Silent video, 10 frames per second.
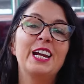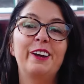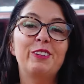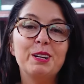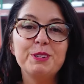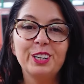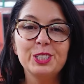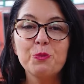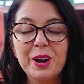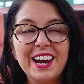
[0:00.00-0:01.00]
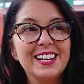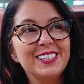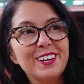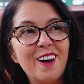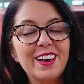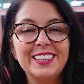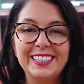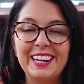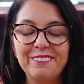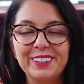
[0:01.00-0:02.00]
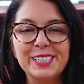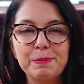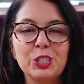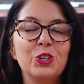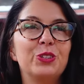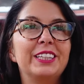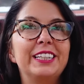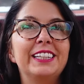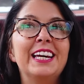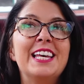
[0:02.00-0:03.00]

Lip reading: I've got to be honest, when I saw the Netflix special, the